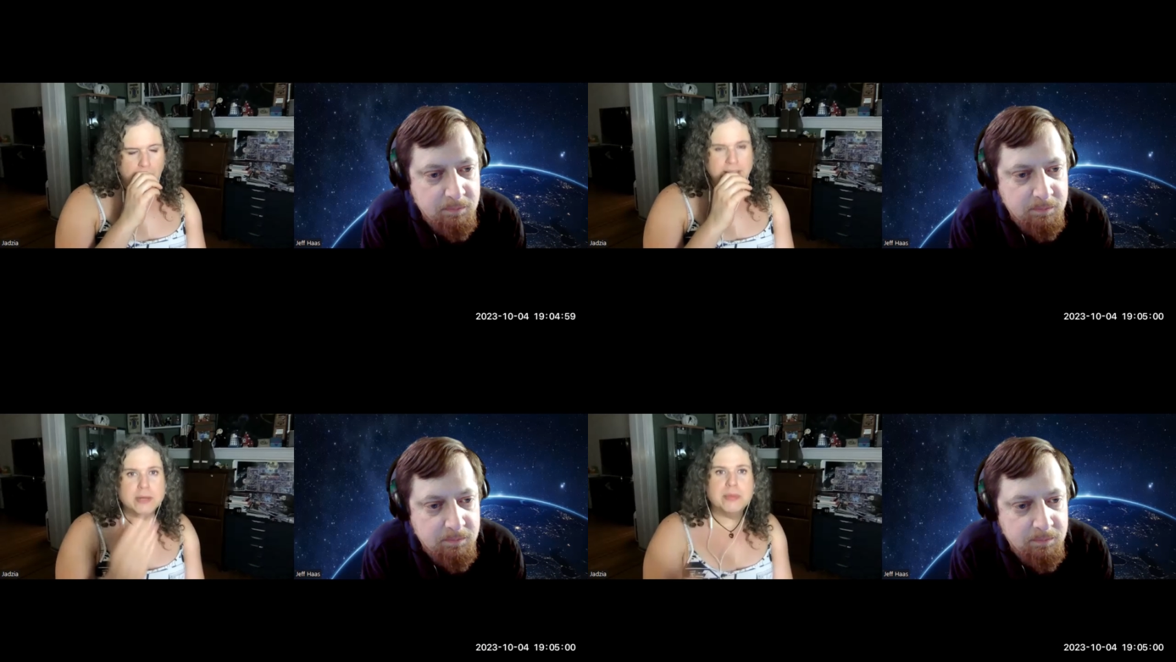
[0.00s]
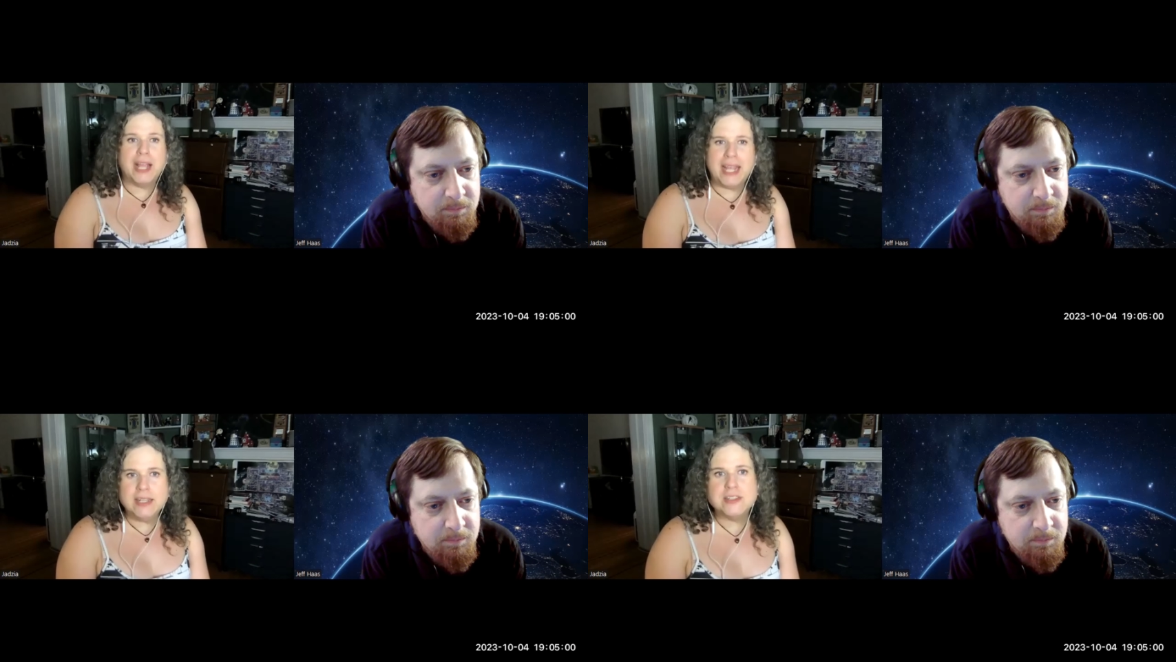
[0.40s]
Speaker 1: I think number
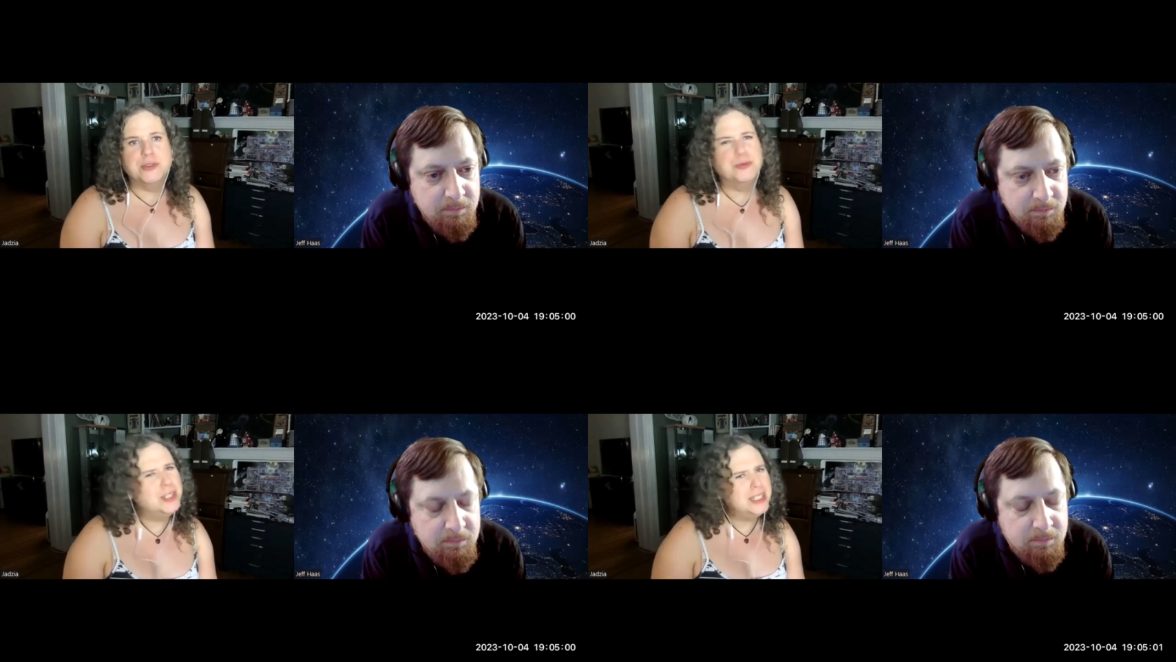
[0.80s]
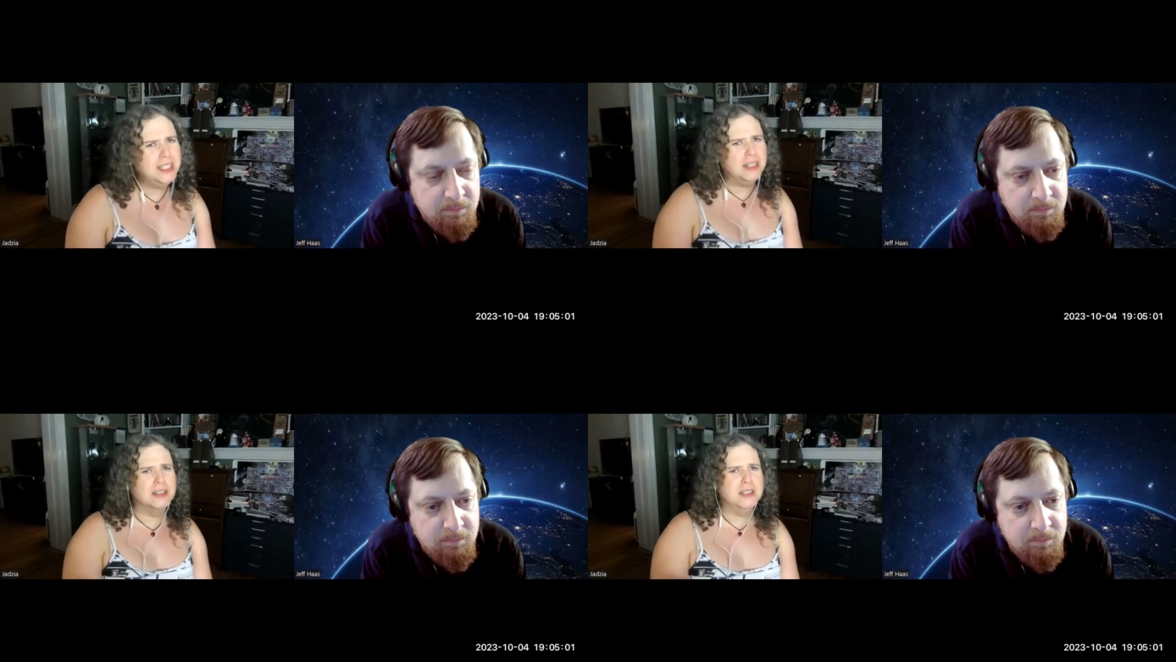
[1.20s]
eight. So
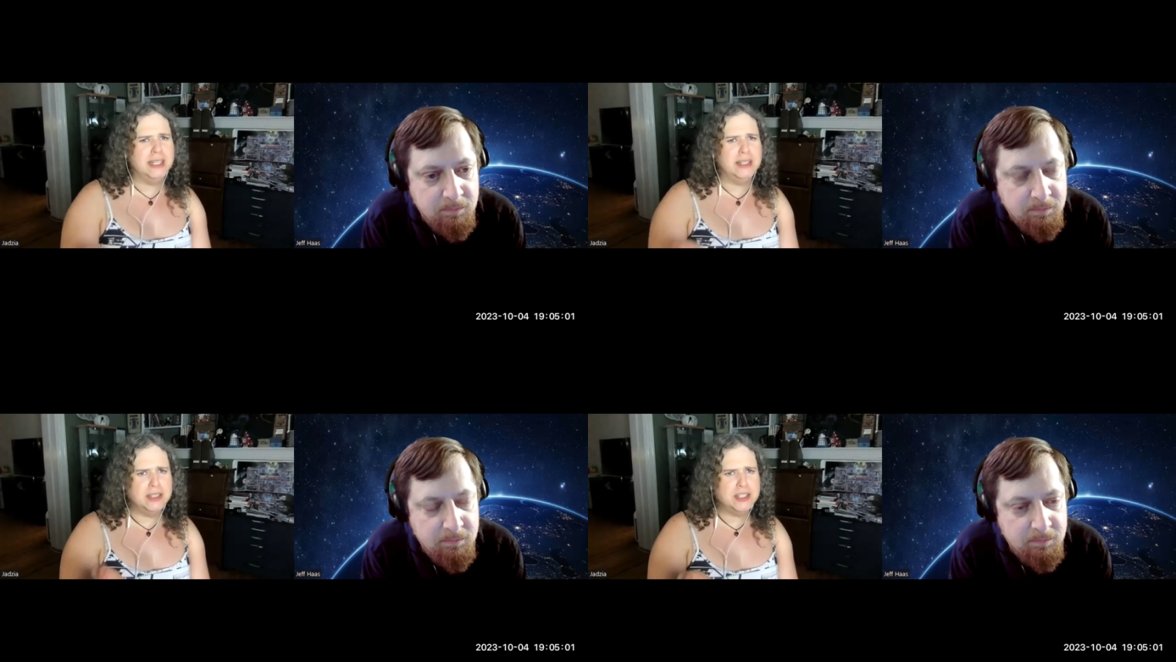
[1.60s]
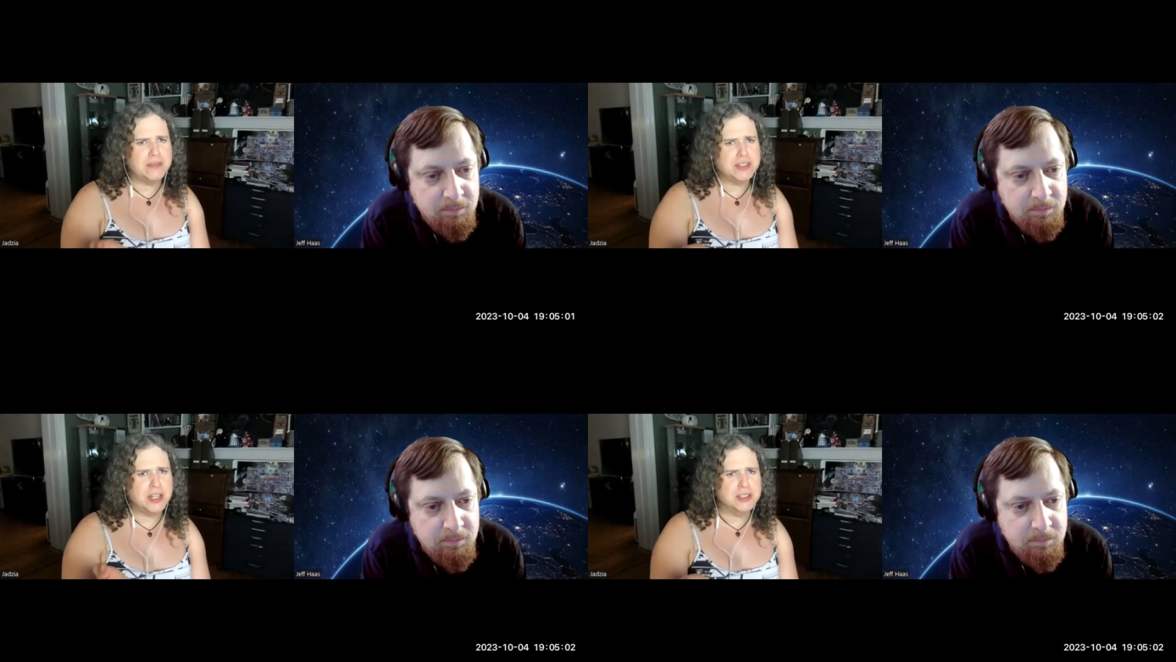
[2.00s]
really early in the
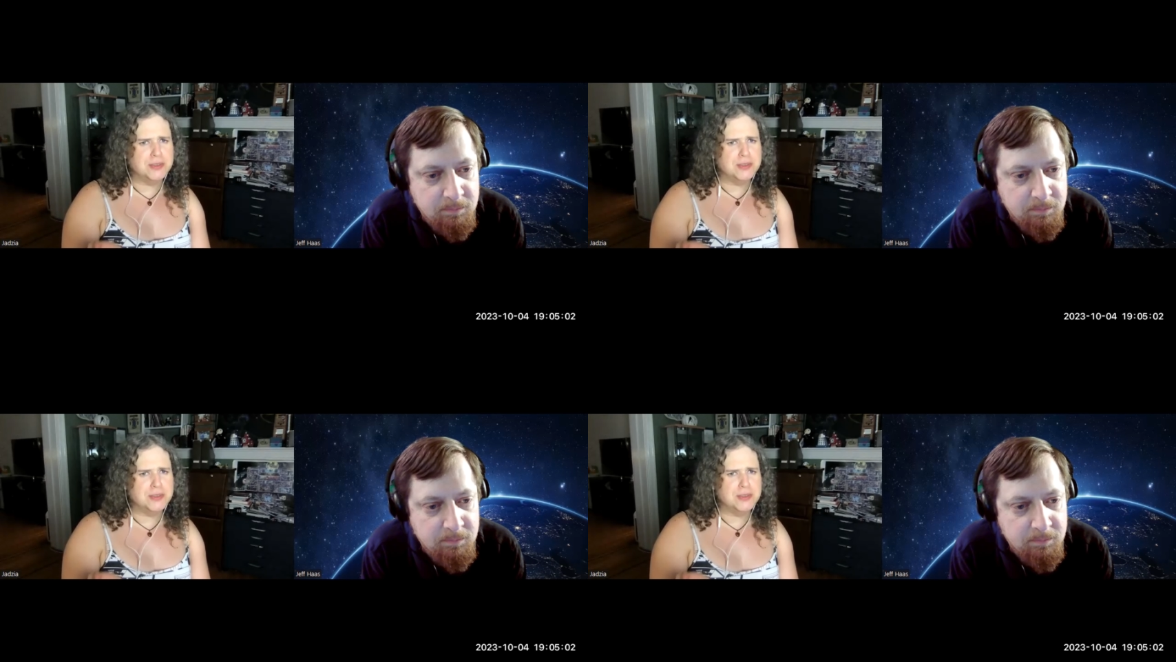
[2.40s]
Geoff Johns